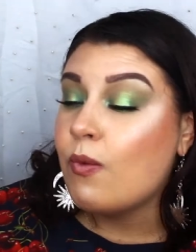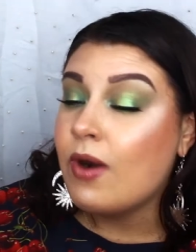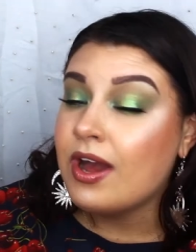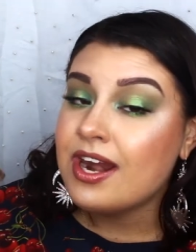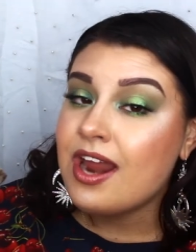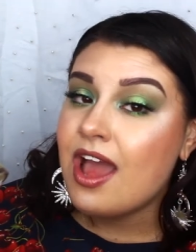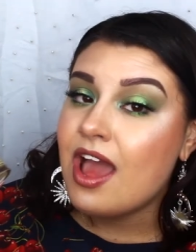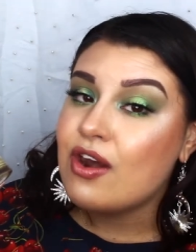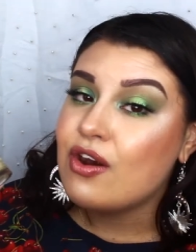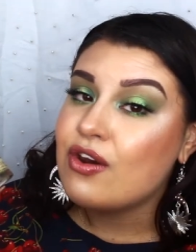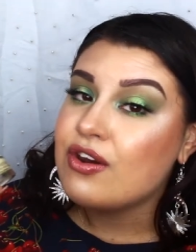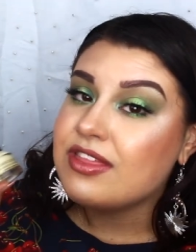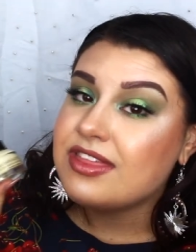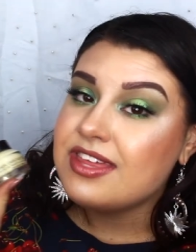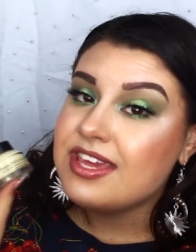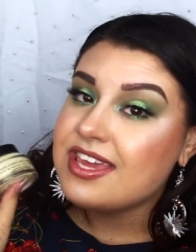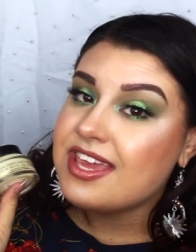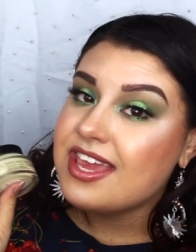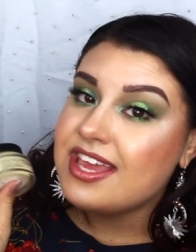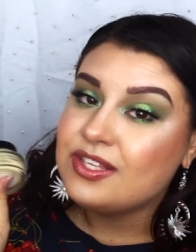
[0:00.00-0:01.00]
one, I don't
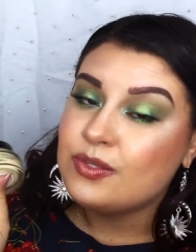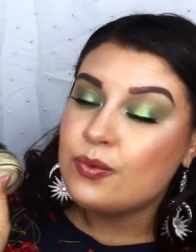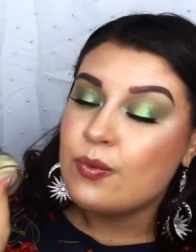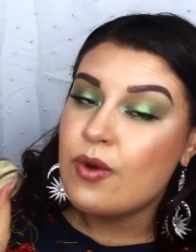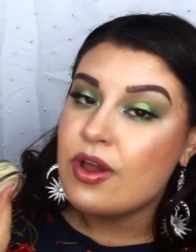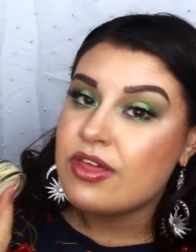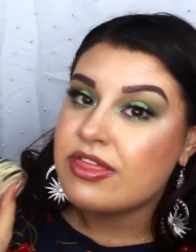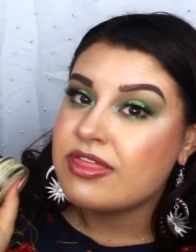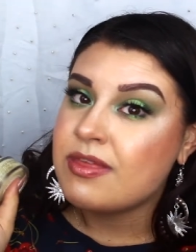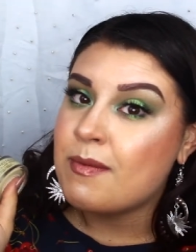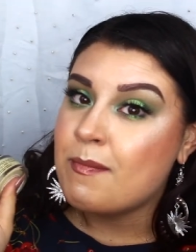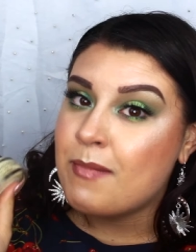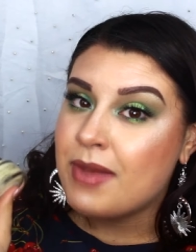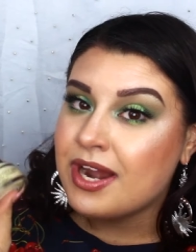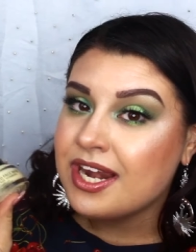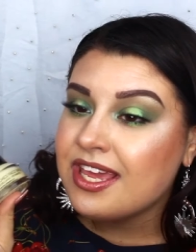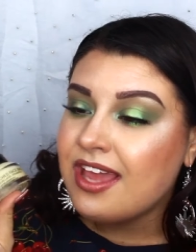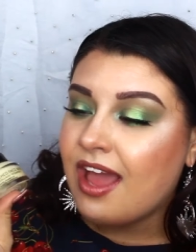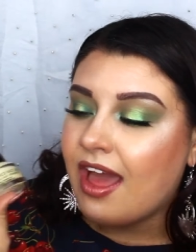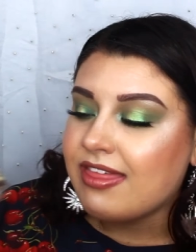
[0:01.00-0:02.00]
think it's worth the
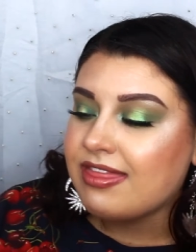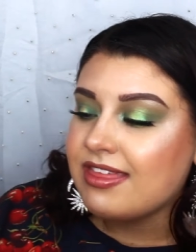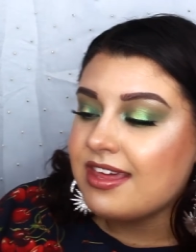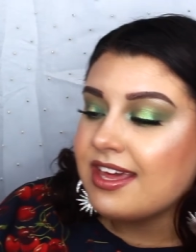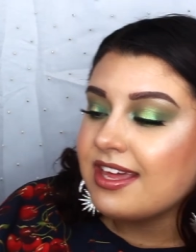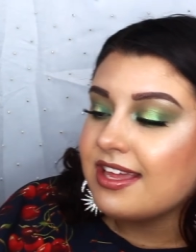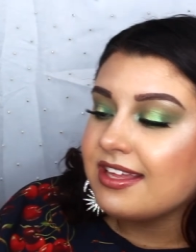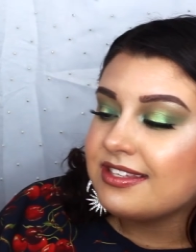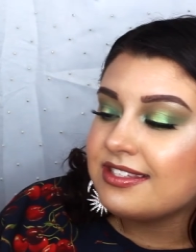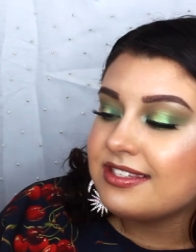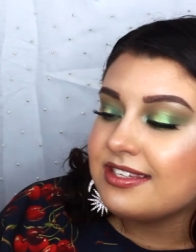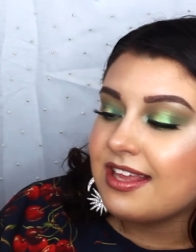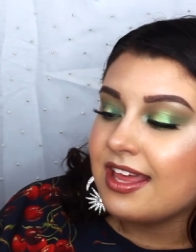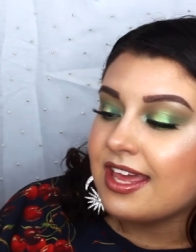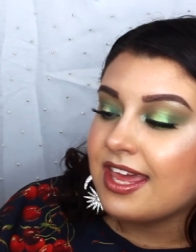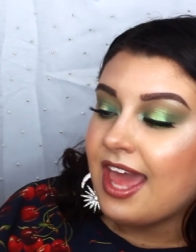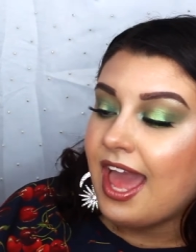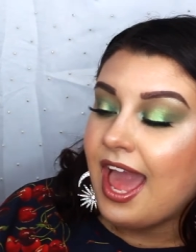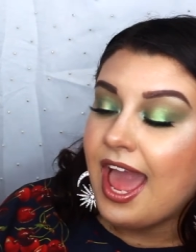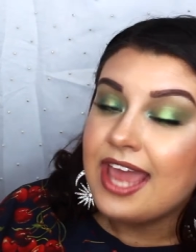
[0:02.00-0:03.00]
money. I think it's
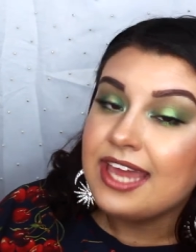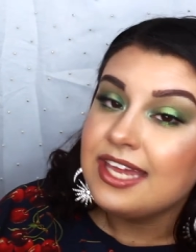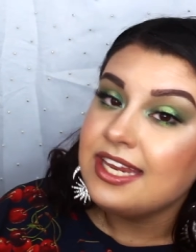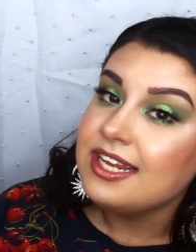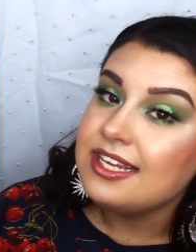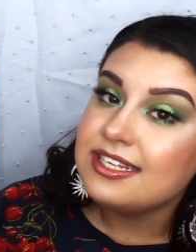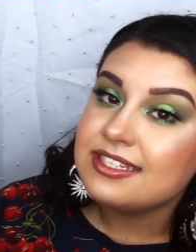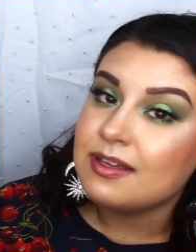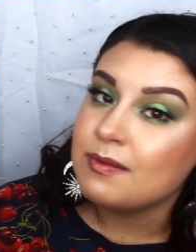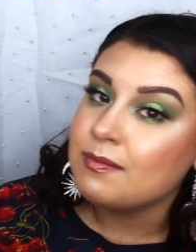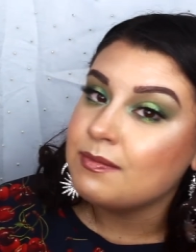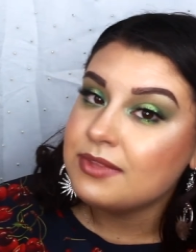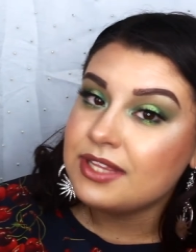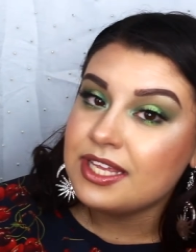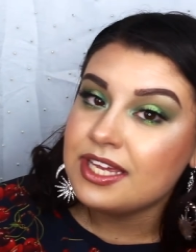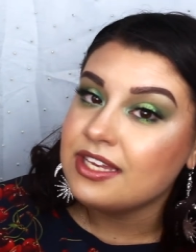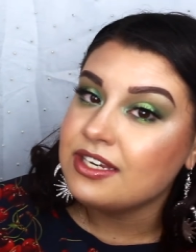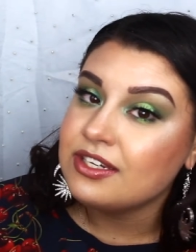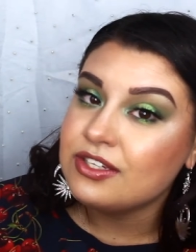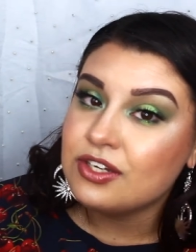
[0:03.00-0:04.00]
like
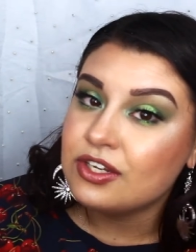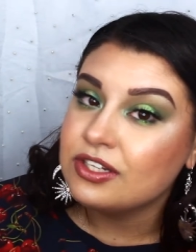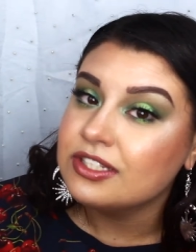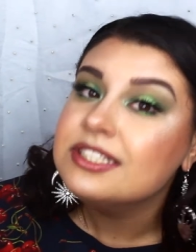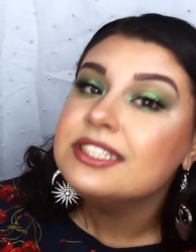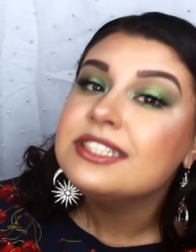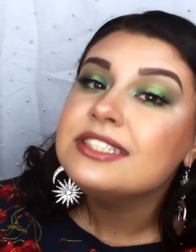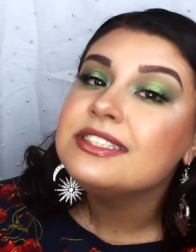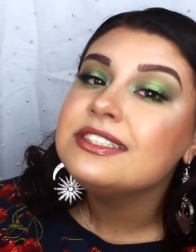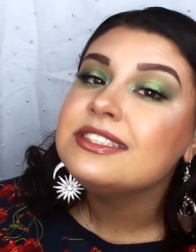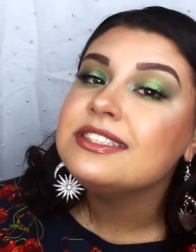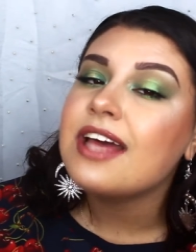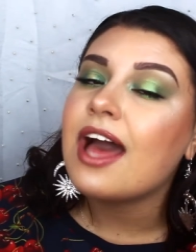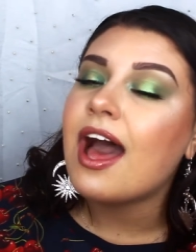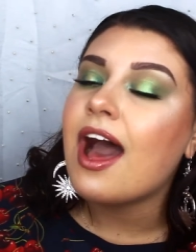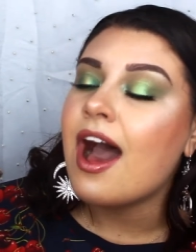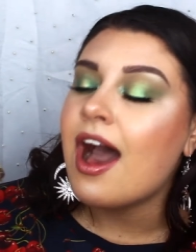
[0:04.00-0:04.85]
80-something dollars